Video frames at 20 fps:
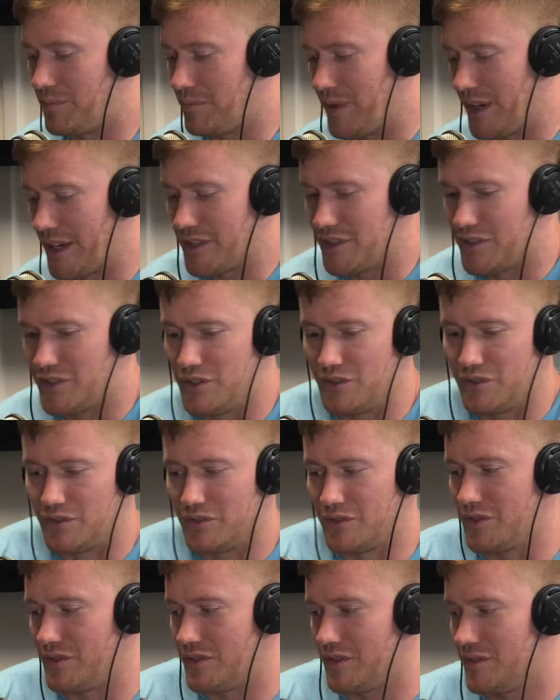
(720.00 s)
pick and
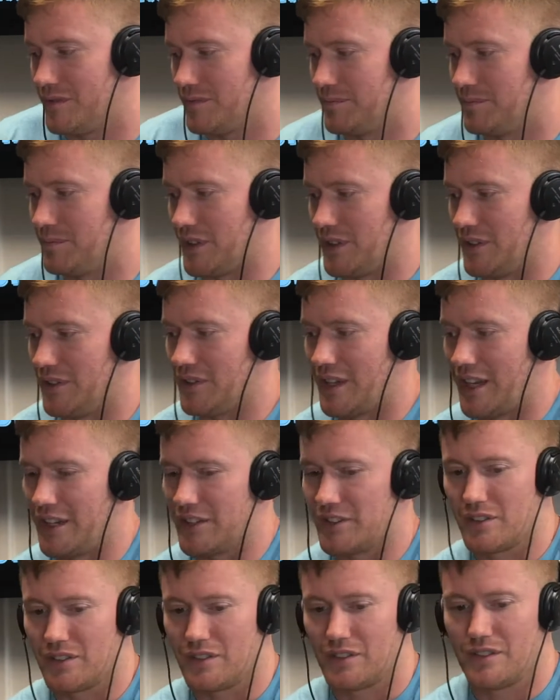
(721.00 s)
choose, but you can't
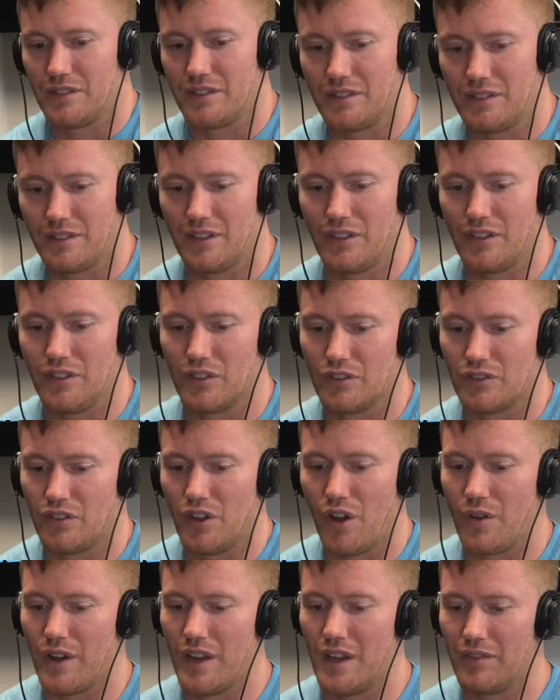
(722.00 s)
just, there's
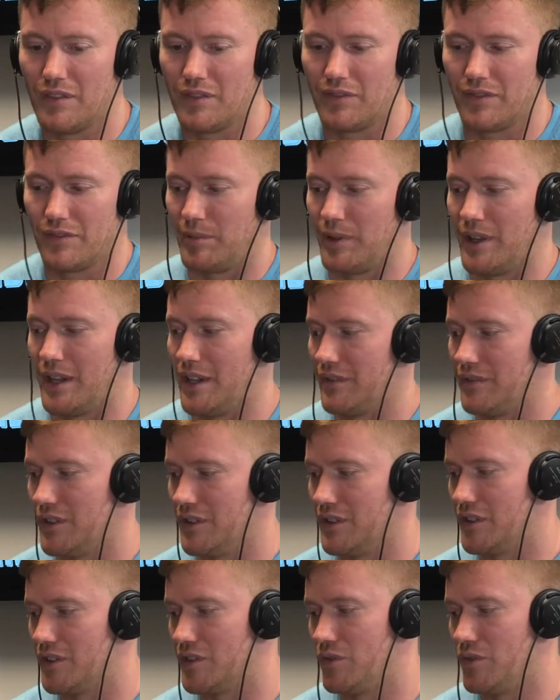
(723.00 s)
no even playing
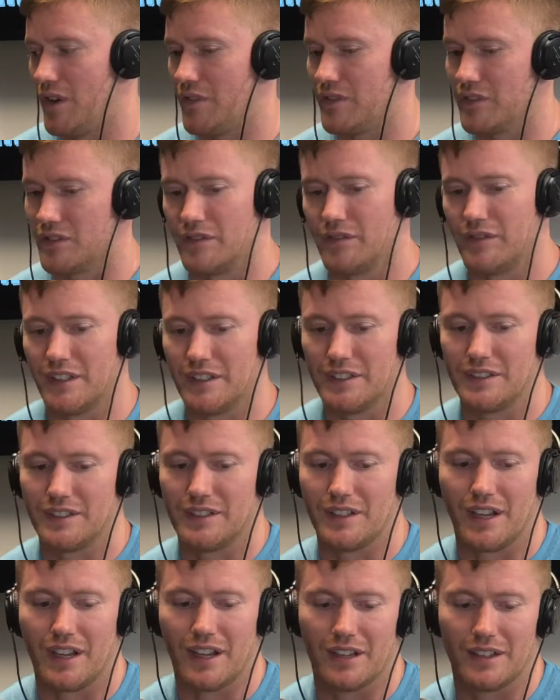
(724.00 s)
field. It's whoever's offended
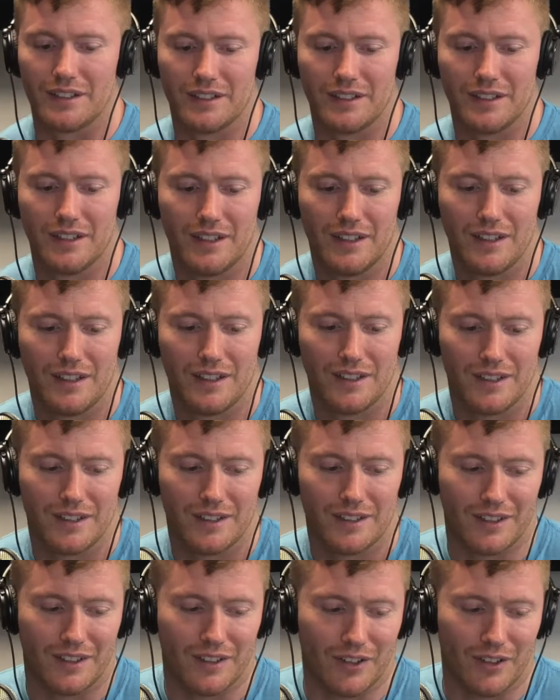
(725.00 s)
today. And,
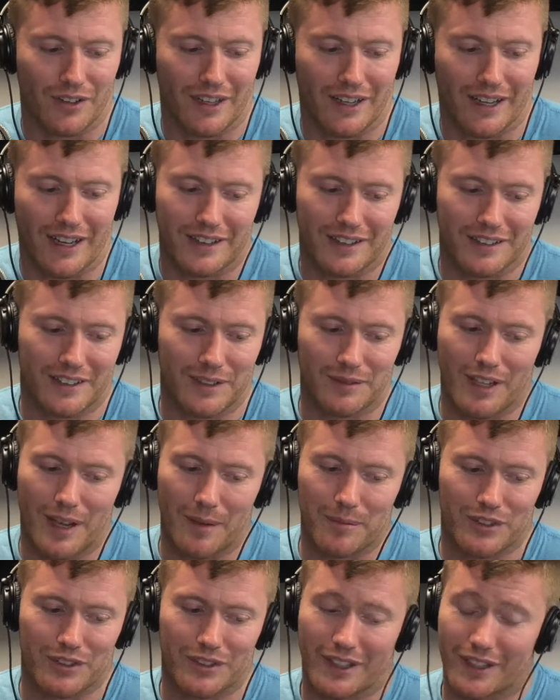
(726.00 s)
at the same
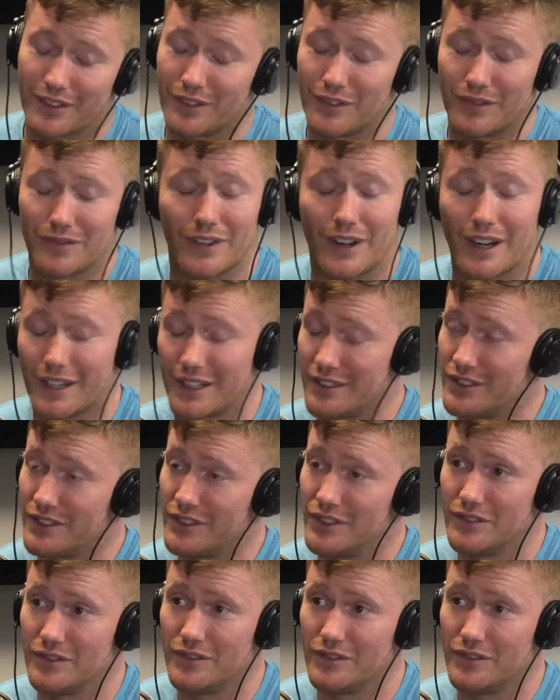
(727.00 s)
time, just like, dude, fuck it, dude.